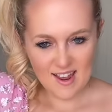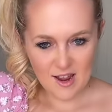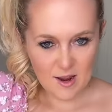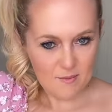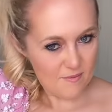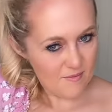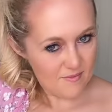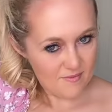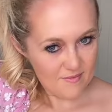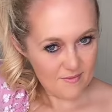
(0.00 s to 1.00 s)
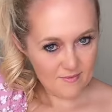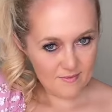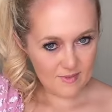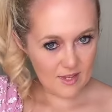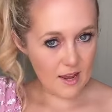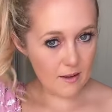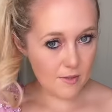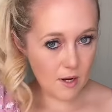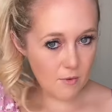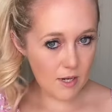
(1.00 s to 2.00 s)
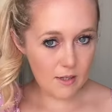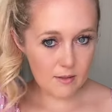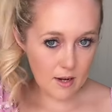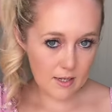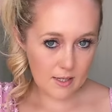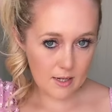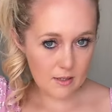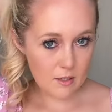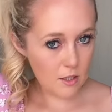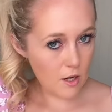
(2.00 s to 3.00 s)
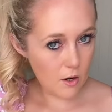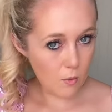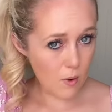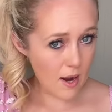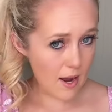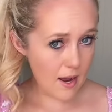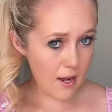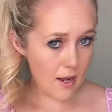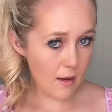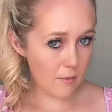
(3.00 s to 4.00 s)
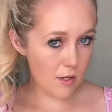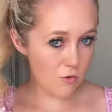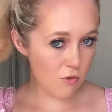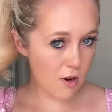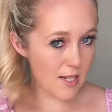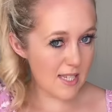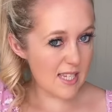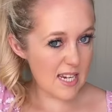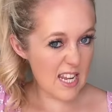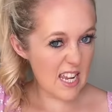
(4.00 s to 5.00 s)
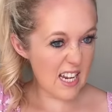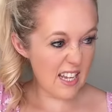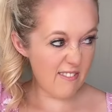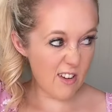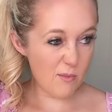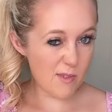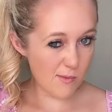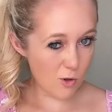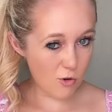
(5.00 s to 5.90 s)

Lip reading: Yeah, so I'm really excited to go away. I'm going to try and sneakily film some